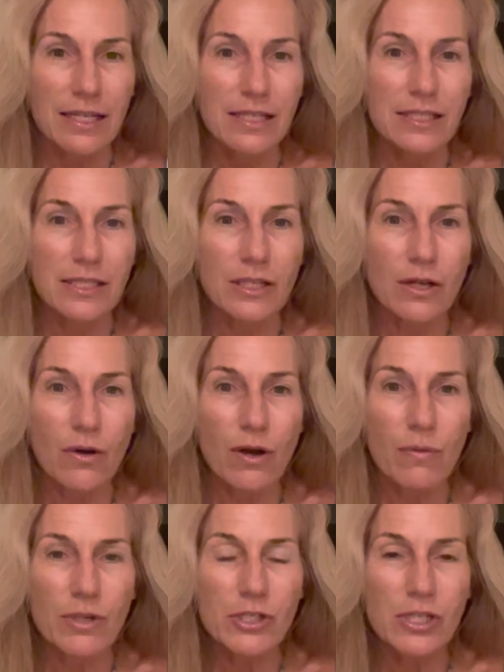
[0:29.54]
So I
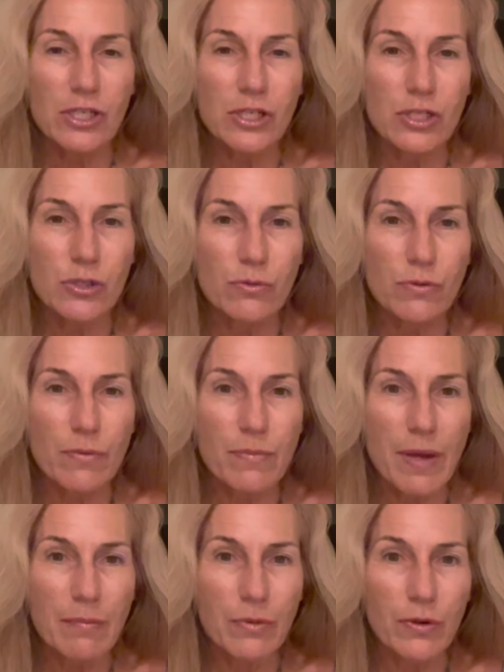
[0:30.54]
want you to just
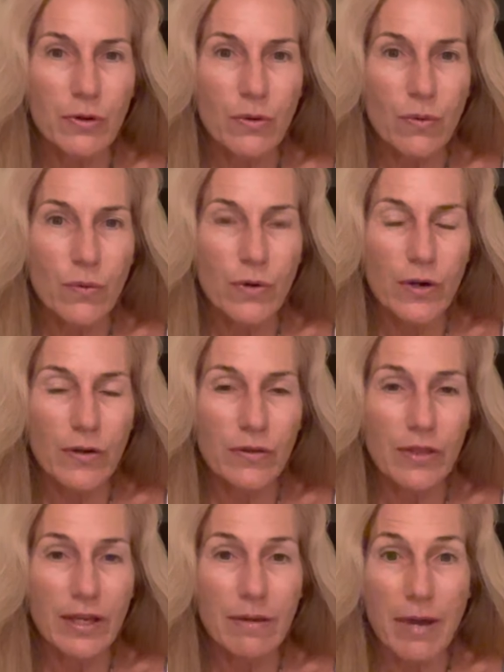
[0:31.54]
remember or
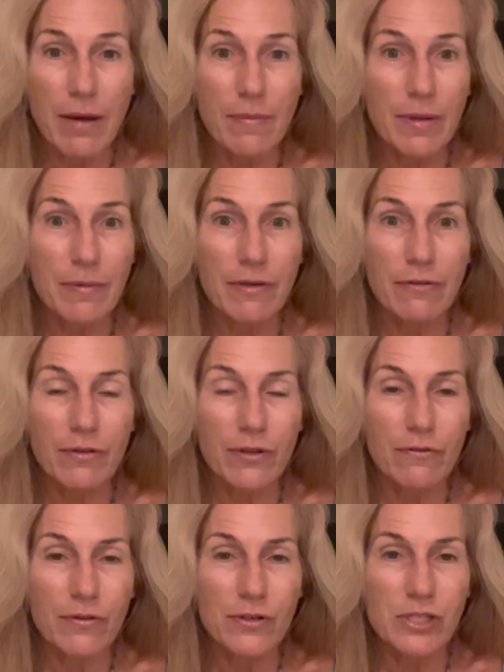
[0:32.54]
think about maybe for the
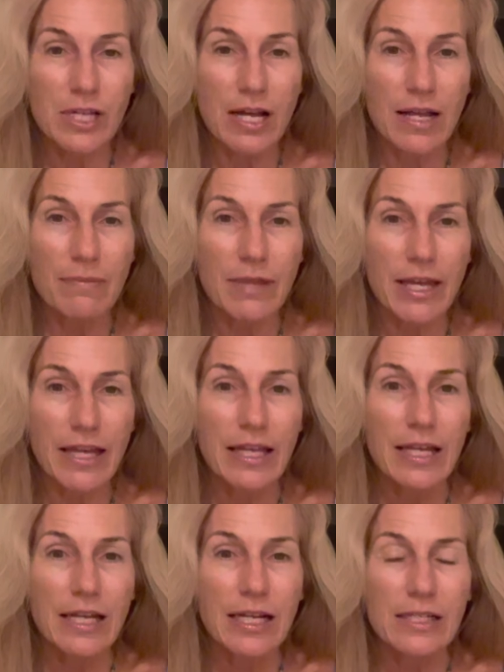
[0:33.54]
first time that
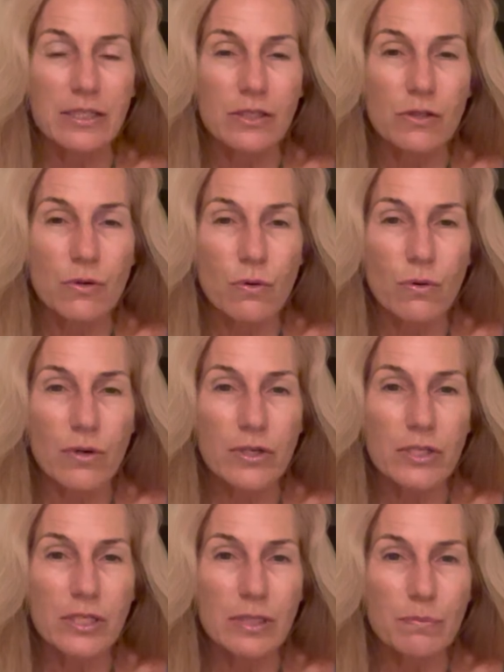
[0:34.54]
it's your
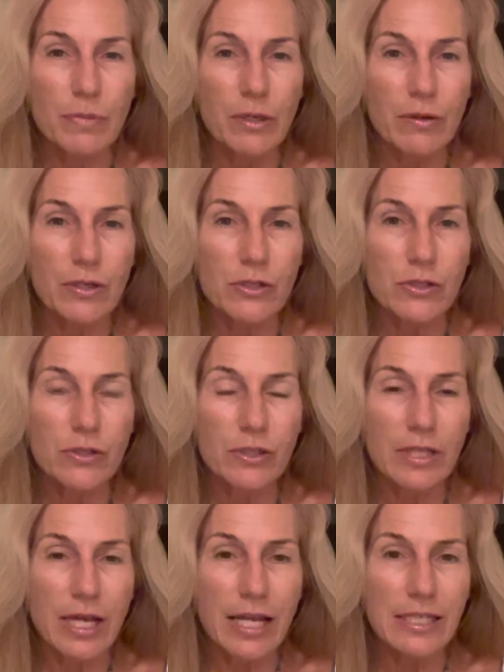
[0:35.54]

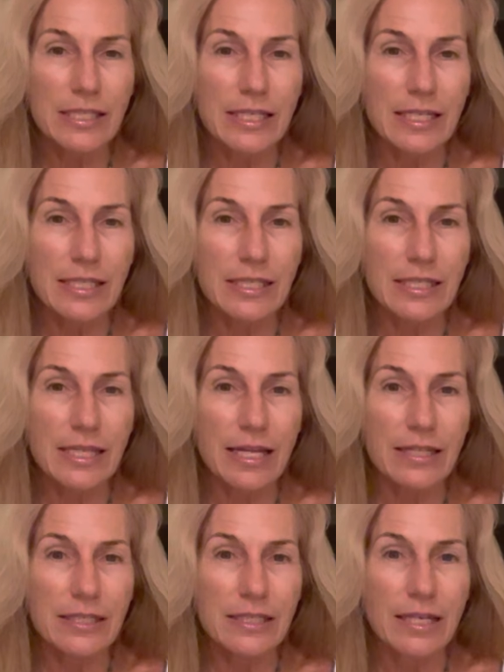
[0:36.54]
spiritual essence
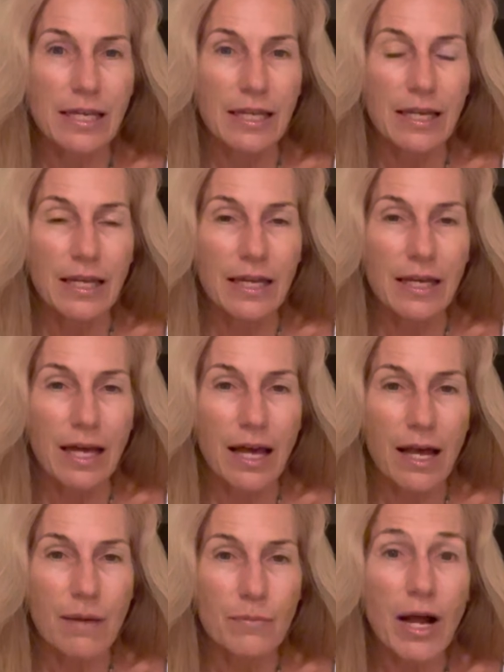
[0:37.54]
that's
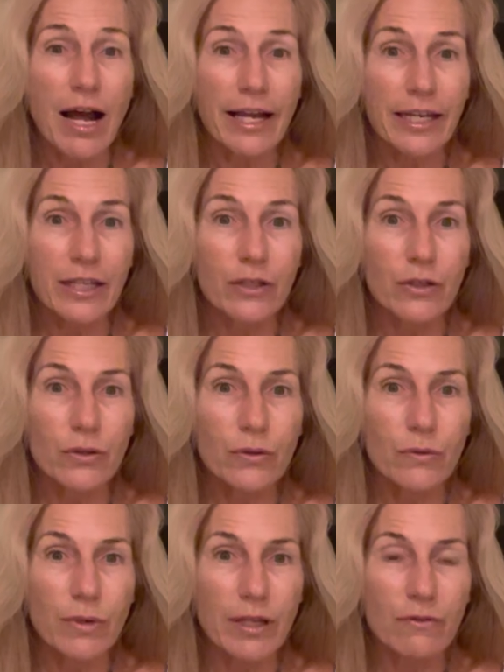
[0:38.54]
um, guiding
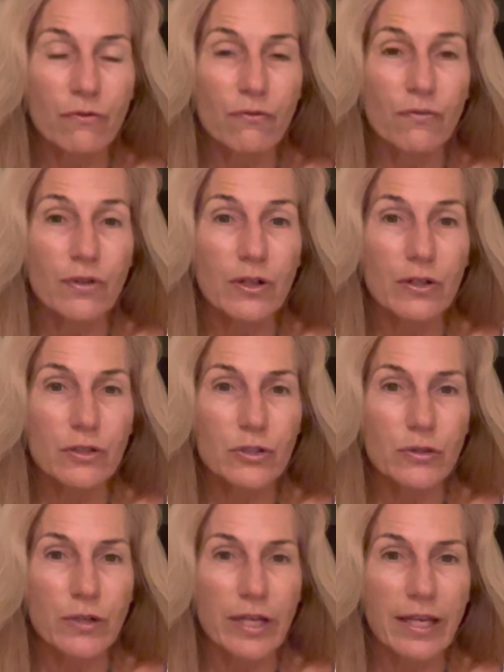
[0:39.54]
you and
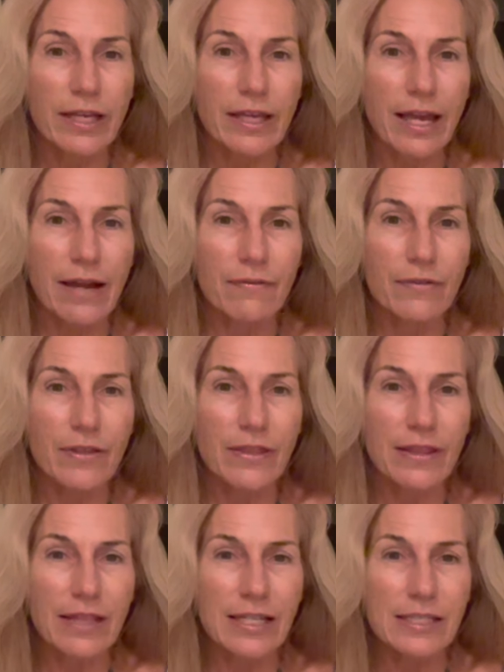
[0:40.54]
filtering
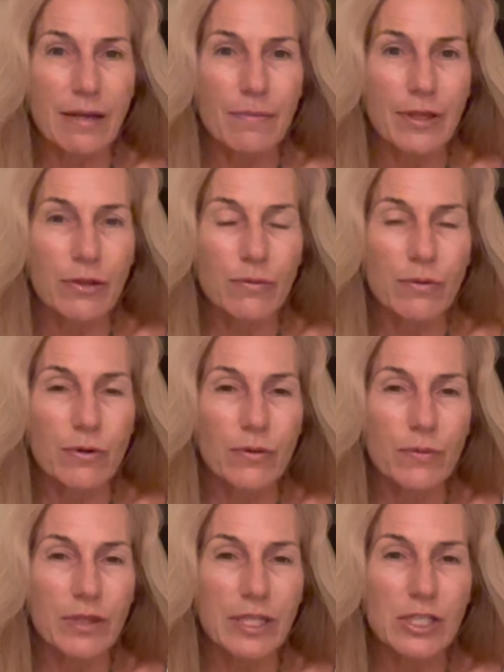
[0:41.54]
everything that's coming through
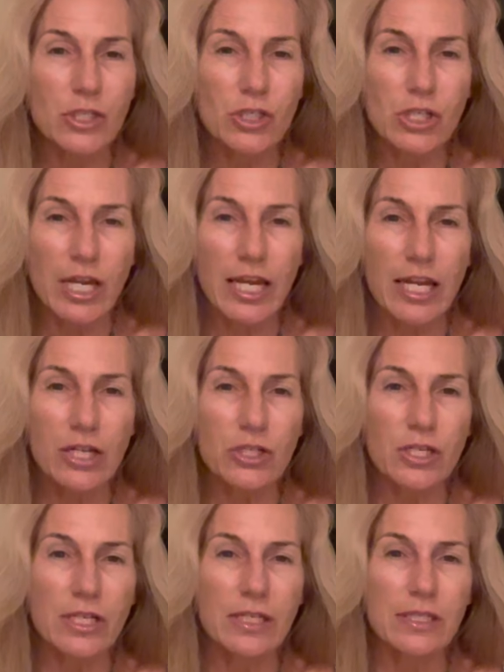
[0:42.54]
with these
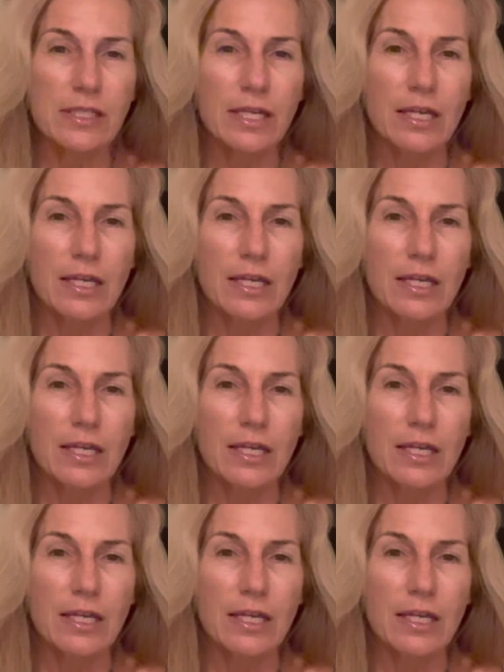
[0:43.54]
changes.